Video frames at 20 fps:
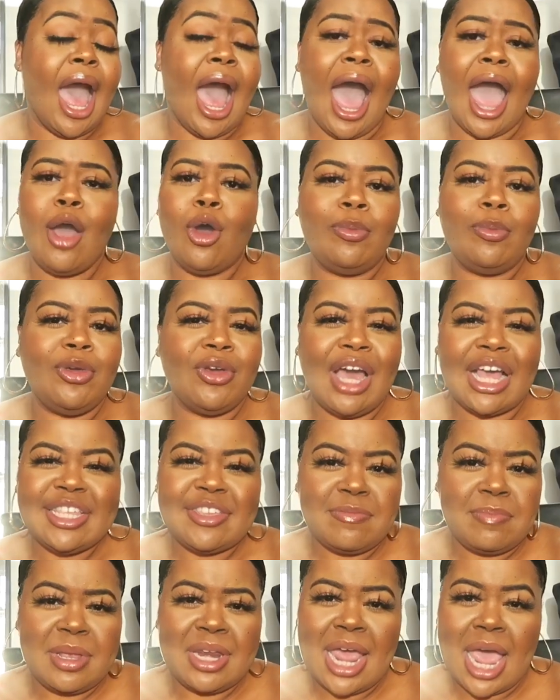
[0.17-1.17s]
I hope you
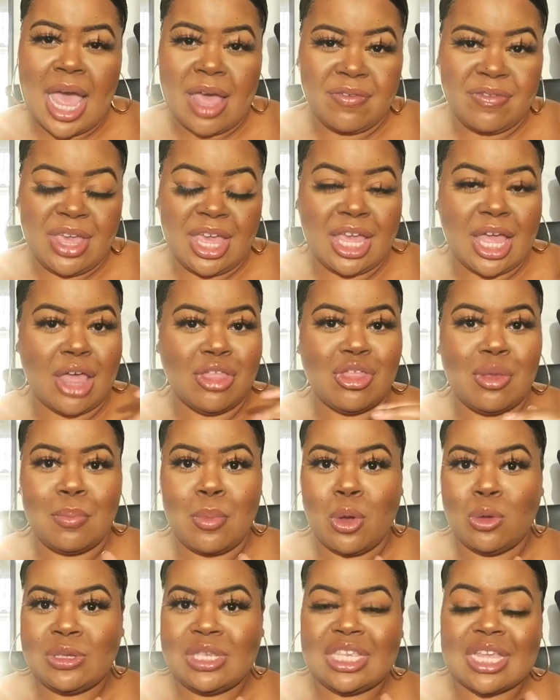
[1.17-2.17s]
guys have been having the
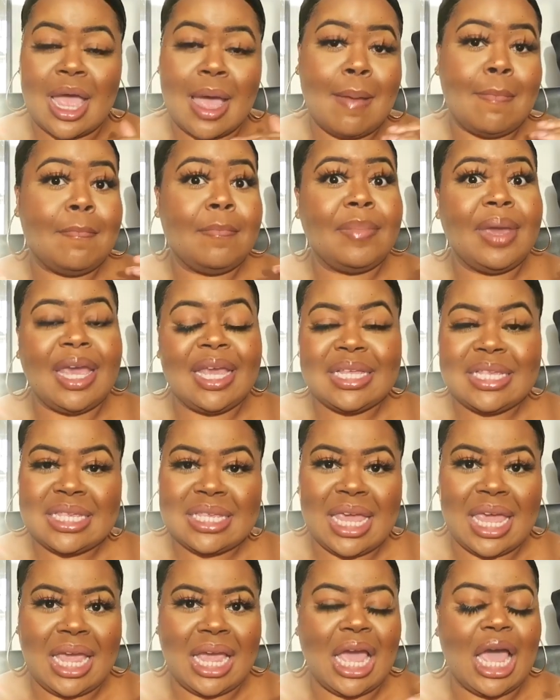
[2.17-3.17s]
most
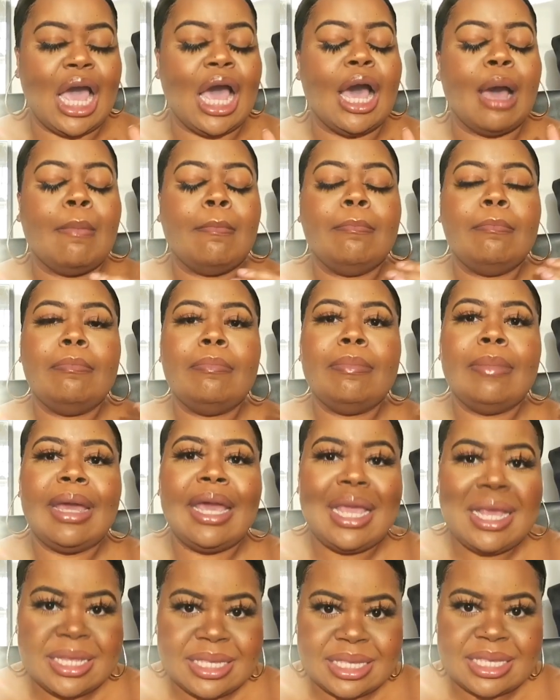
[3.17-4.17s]
amazing,
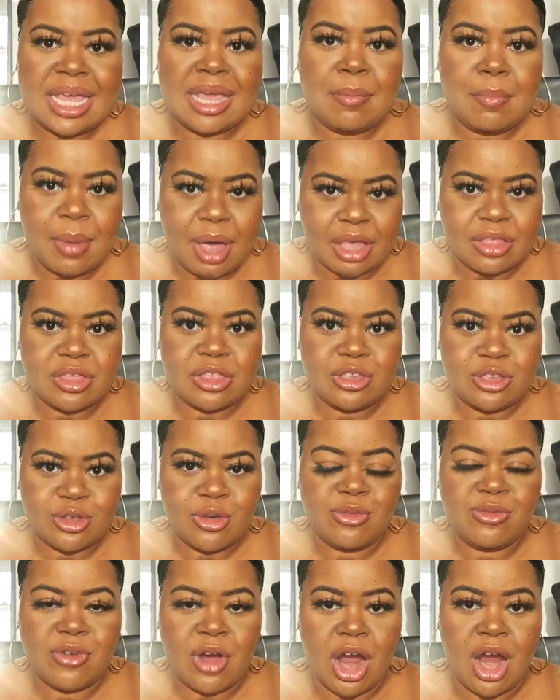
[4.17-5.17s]
amazing month
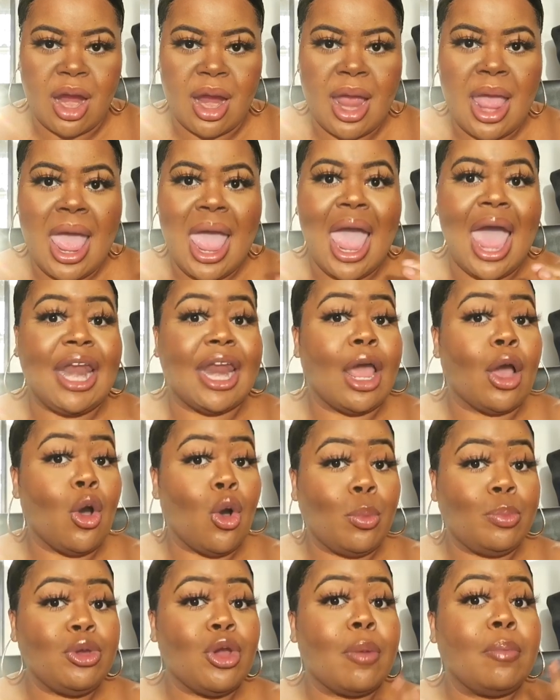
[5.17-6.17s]
so far. And I
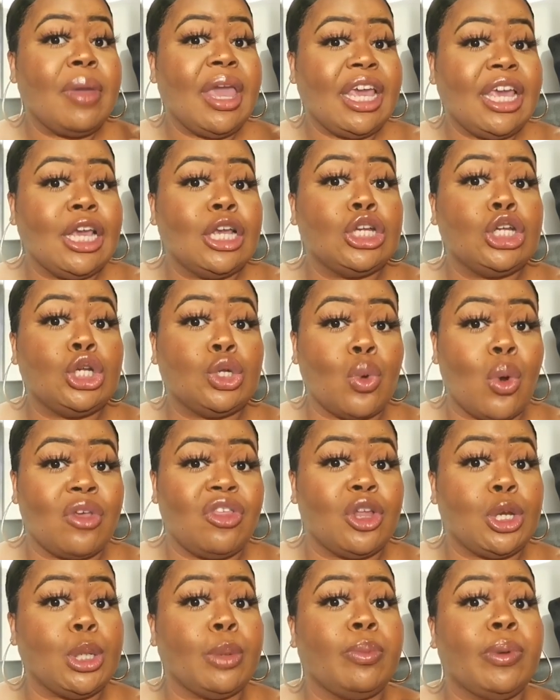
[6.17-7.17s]
hope you're making sure
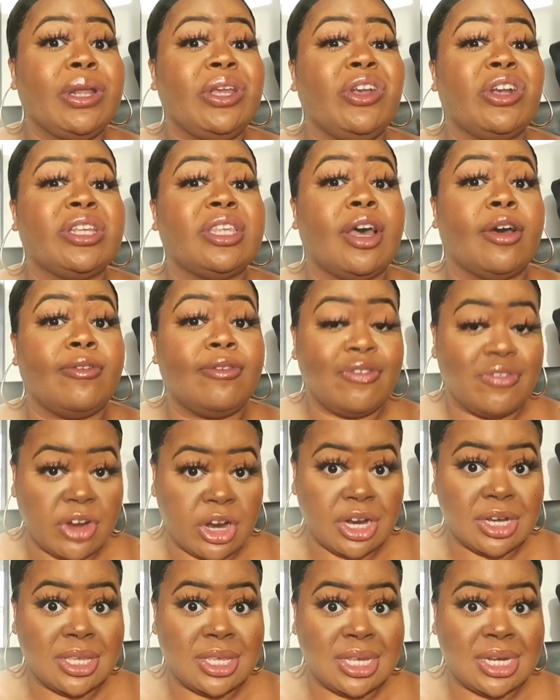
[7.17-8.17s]
that you're putting yourself
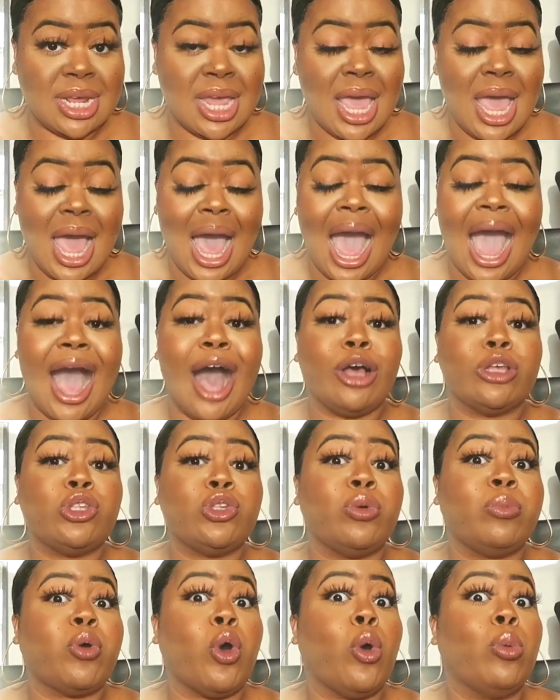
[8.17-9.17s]
first. I
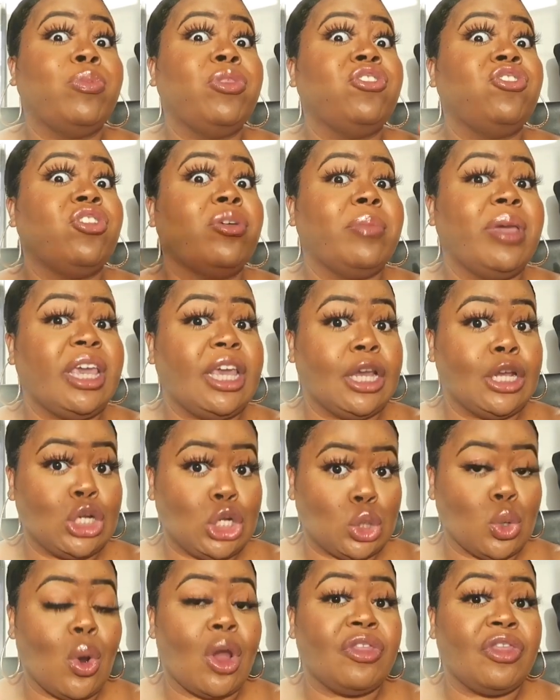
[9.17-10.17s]
also hope that you're making
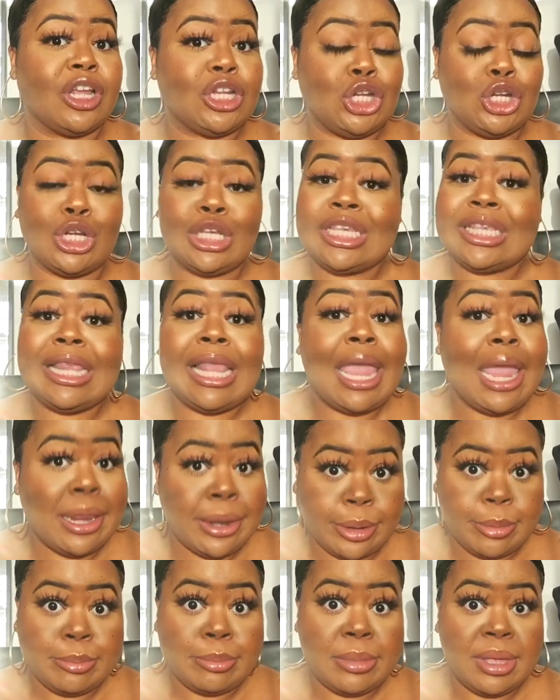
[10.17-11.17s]
sure that you're
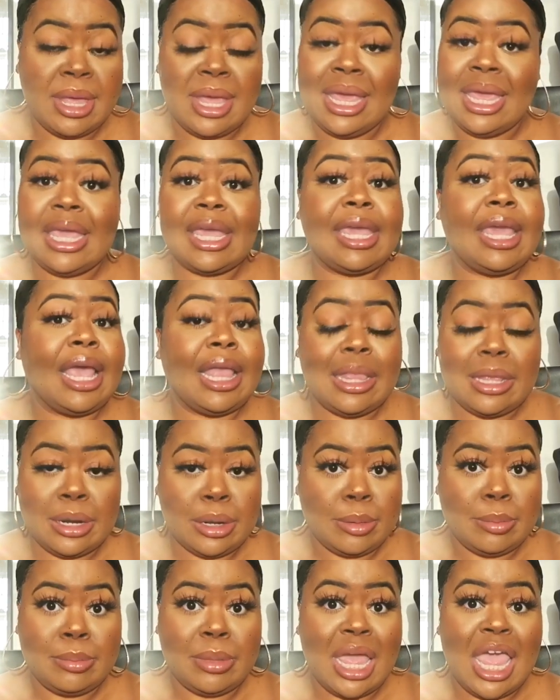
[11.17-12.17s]
slaying them and killing
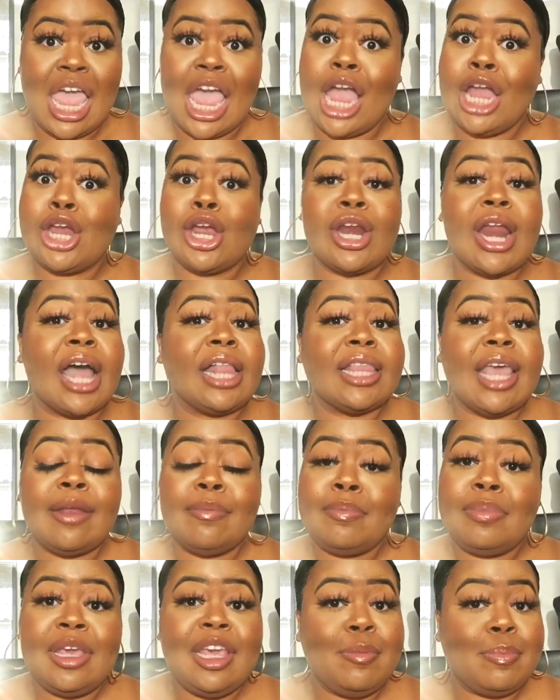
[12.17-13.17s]
them. And you're not
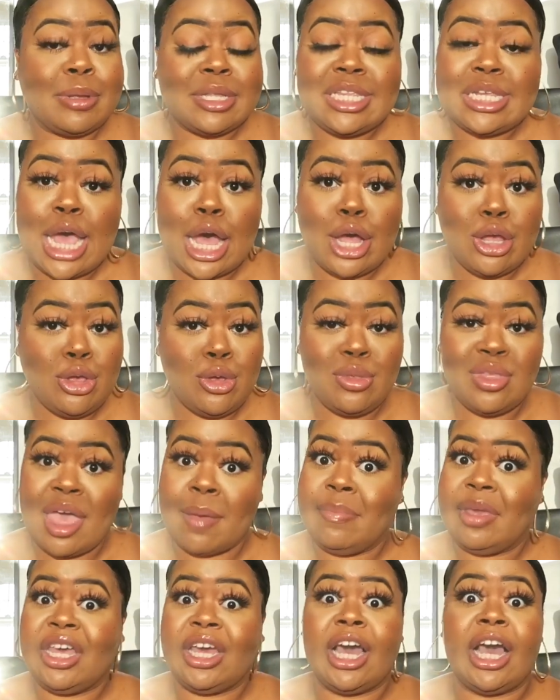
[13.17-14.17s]
letting people tell you
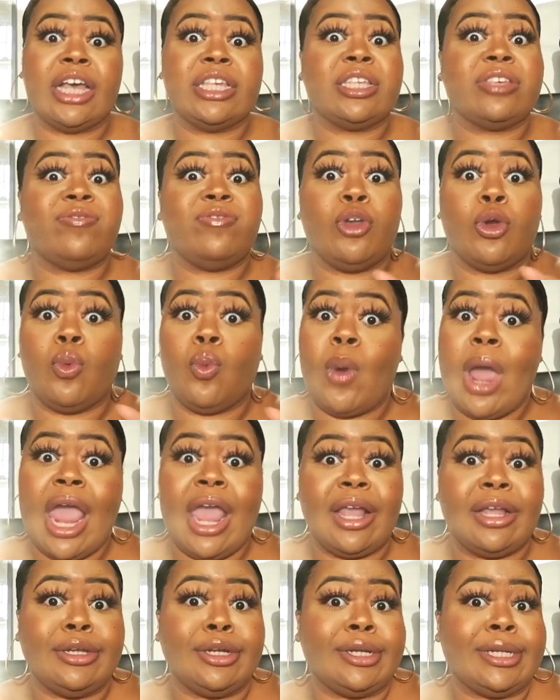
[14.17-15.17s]
that because of your
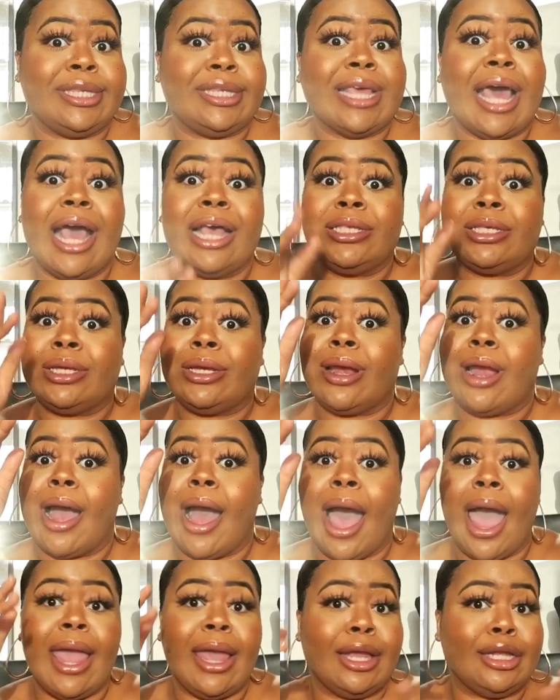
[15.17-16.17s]
weight and your size and your
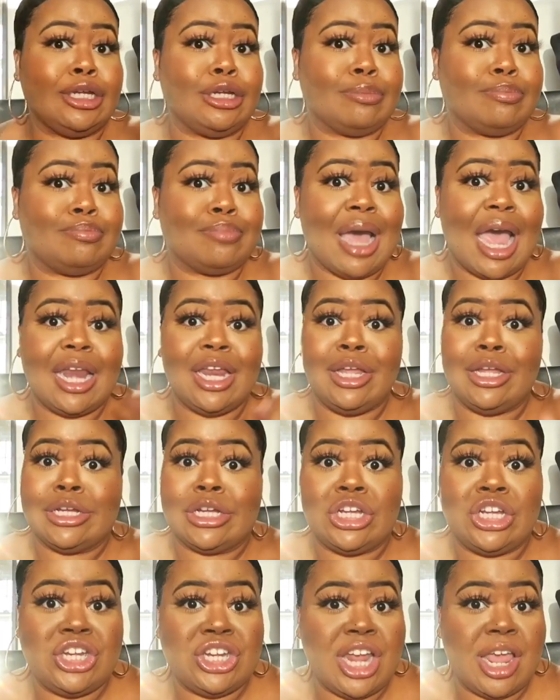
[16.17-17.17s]
height and your body and
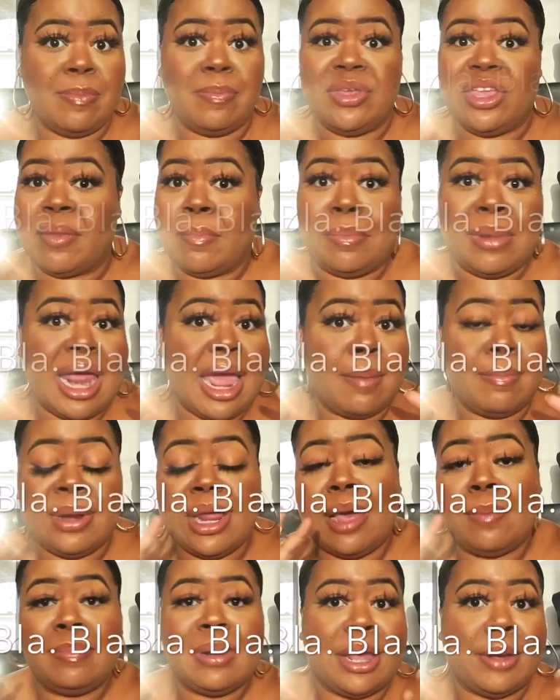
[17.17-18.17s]
your shape and your blah,
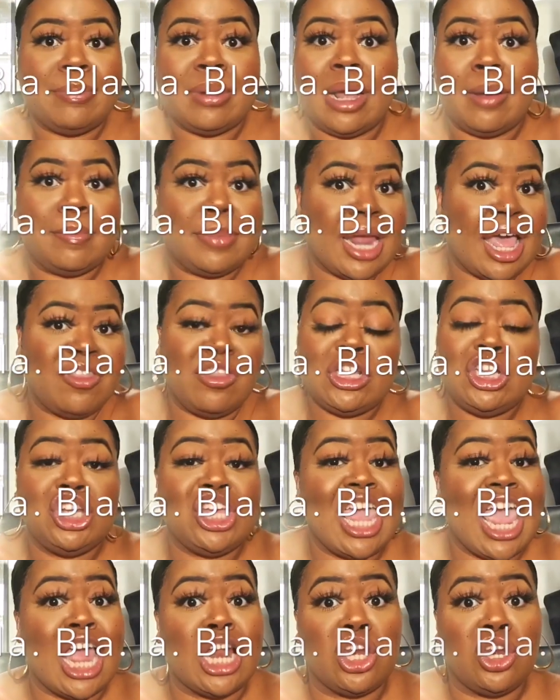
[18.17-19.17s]
blah, blah, blah, blah, that you
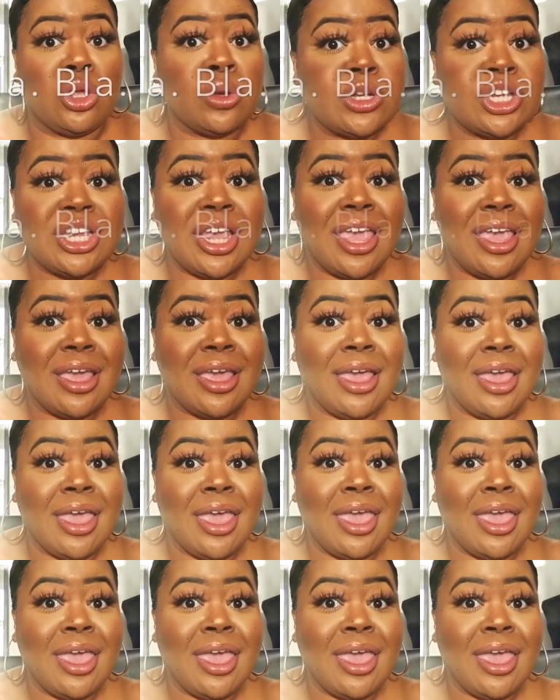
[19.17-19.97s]
can't do shit.